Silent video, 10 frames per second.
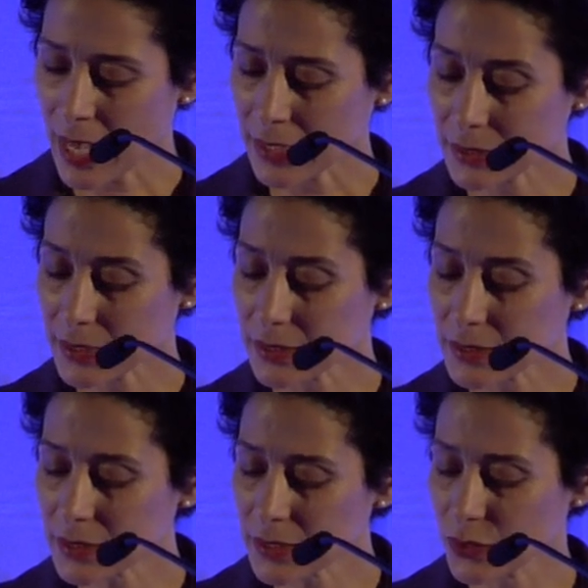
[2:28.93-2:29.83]
and
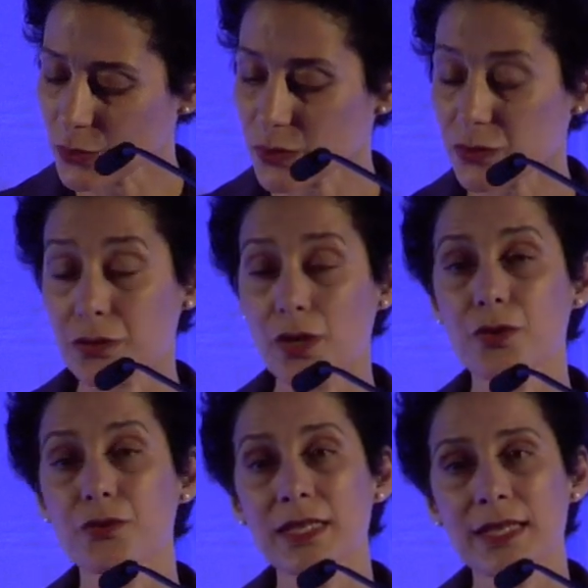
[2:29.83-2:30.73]
continues
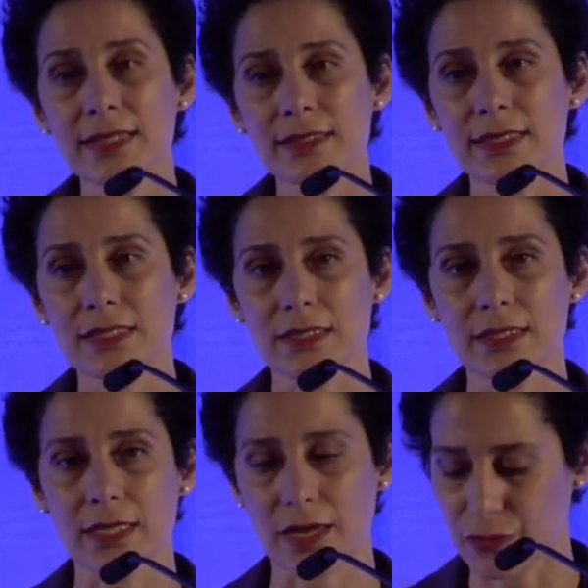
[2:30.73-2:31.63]

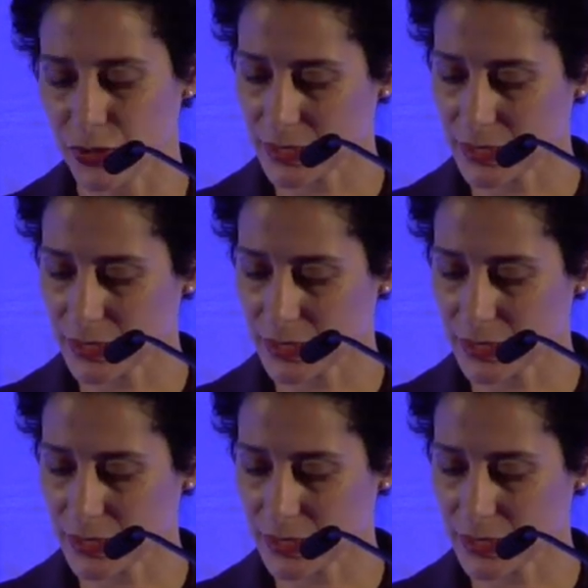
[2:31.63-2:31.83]
relentlessly ever